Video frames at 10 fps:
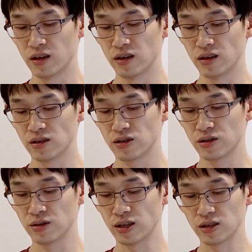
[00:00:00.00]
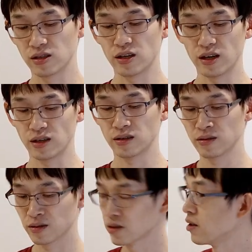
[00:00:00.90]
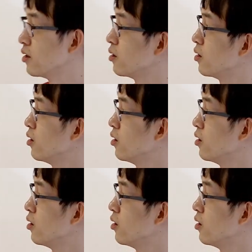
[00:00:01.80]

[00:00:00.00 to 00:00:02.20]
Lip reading: is to understand, okay,